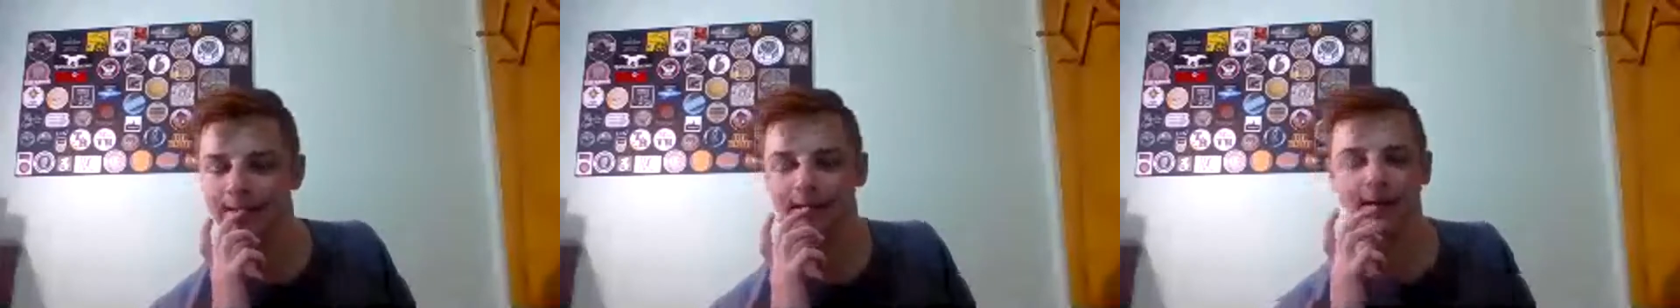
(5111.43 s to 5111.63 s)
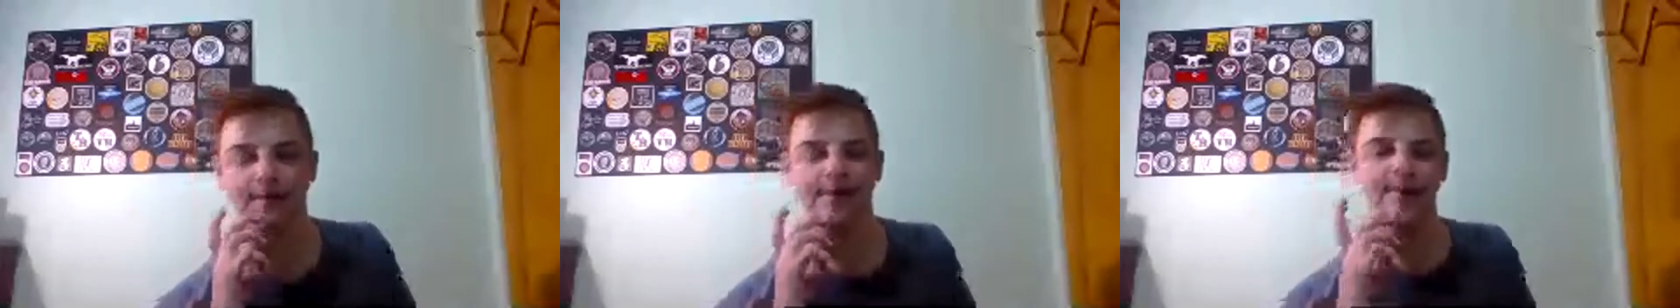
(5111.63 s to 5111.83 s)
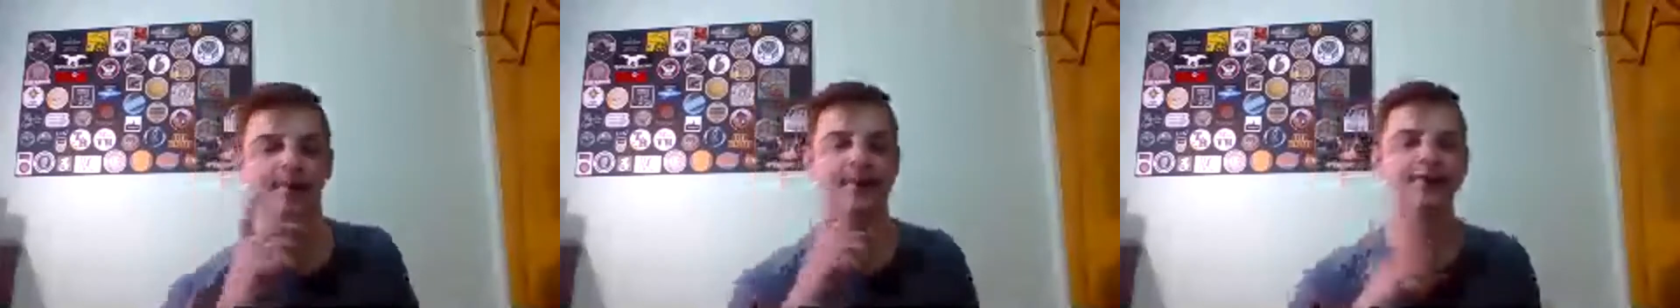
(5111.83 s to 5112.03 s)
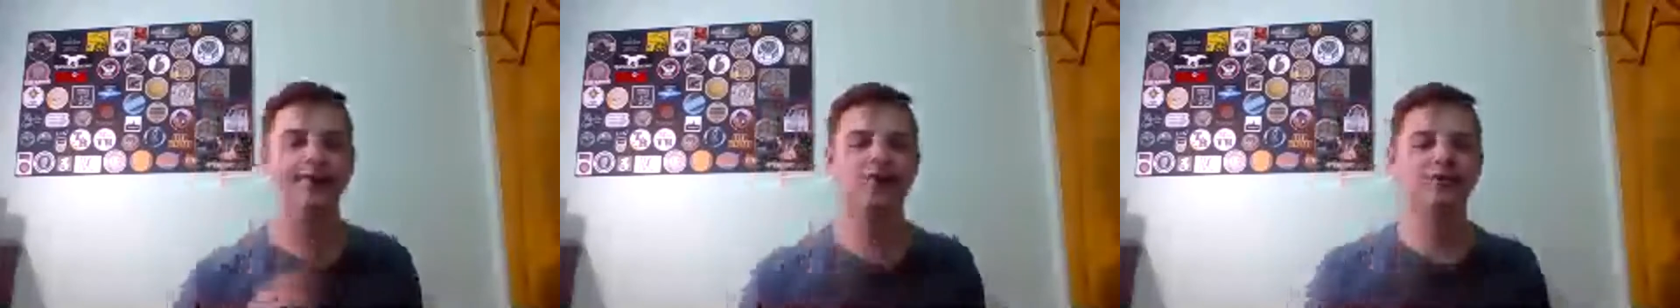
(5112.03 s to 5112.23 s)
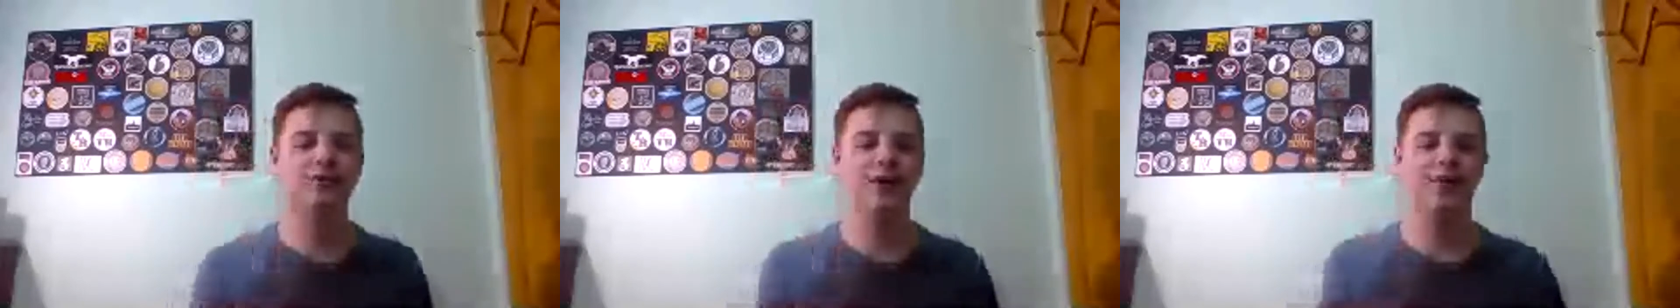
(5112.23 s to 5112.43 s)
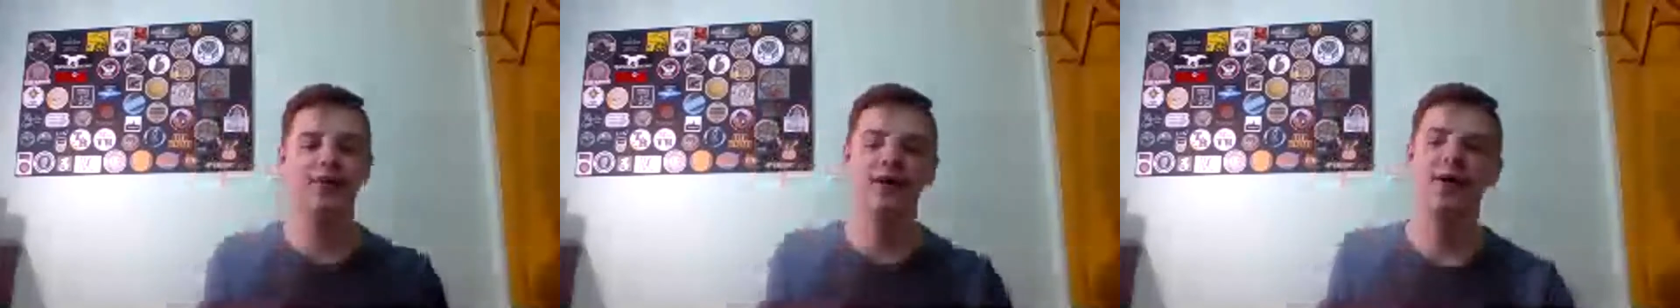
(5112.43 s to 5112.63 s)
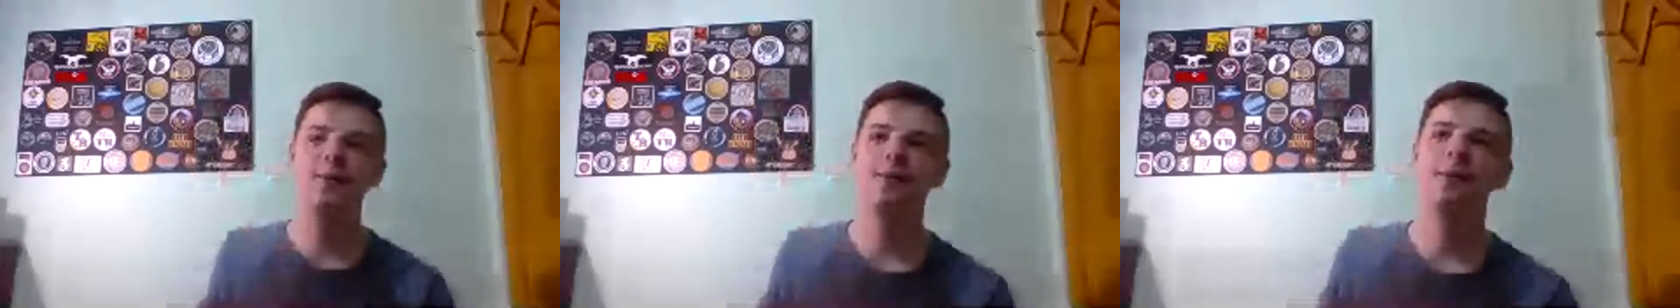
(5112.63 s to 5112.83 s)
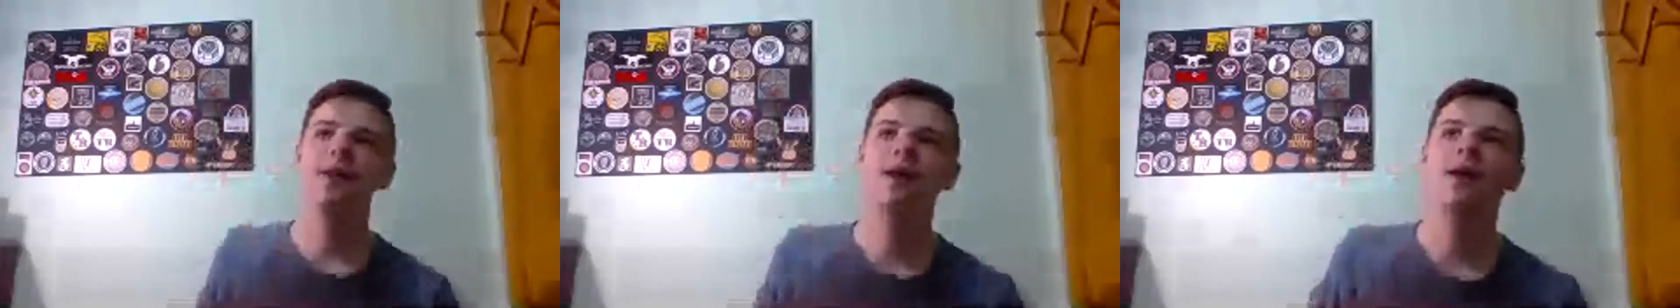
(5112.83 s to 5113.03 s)
I'm on Instagram,
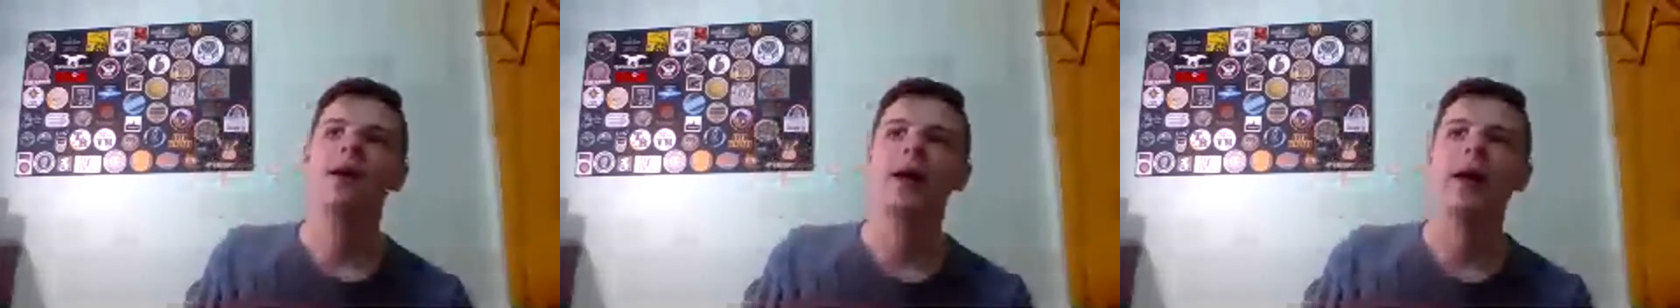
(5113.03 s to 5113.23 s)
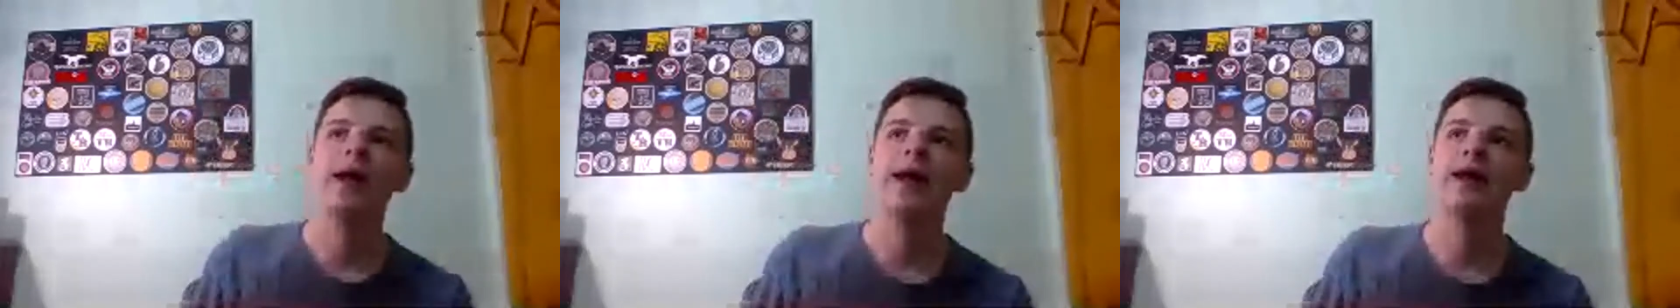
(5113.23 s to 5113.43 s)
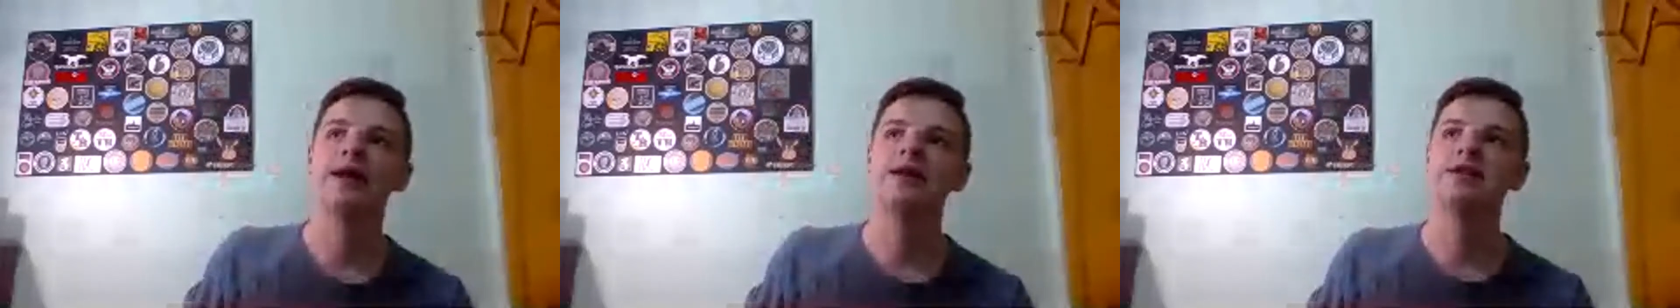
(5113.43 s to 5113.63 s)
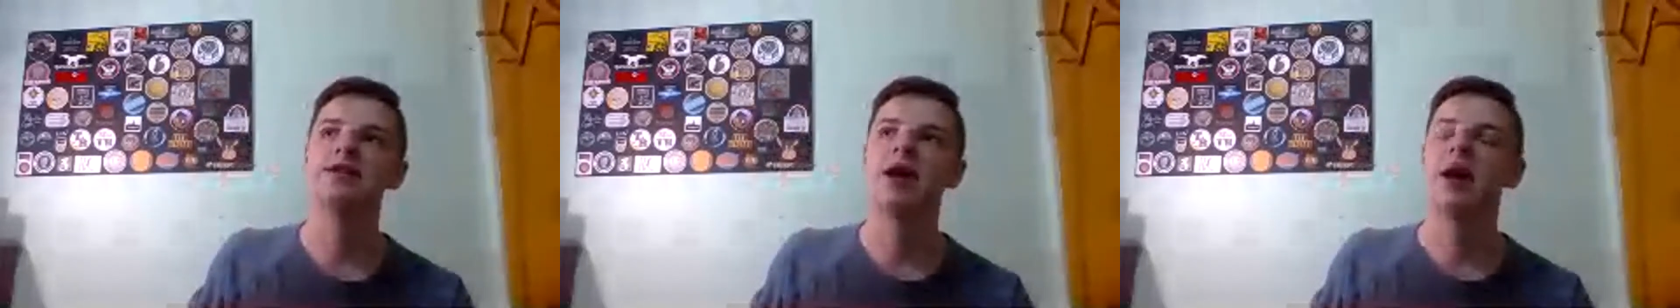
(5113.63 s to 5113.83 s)
right? And